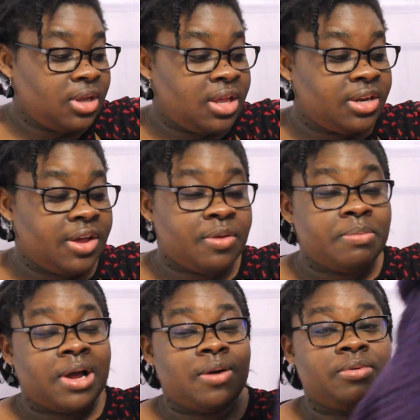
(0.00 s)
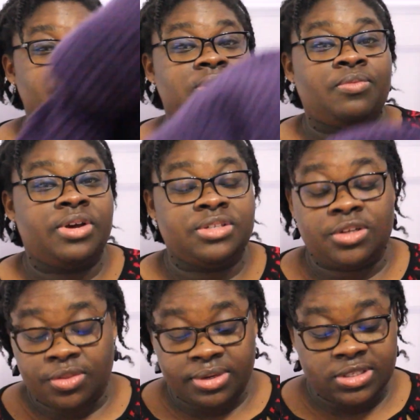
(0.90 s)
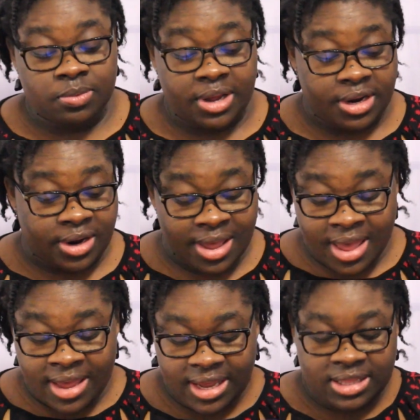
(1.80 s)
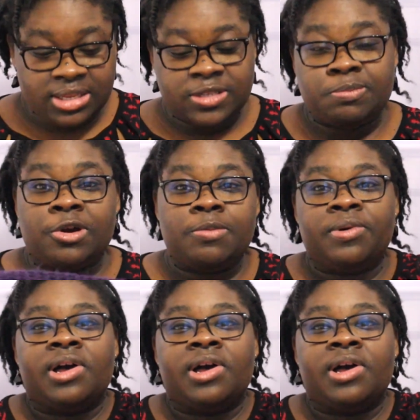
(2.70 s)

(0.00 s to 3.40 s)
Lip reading: another Bob Wilson 123 sweater in this purple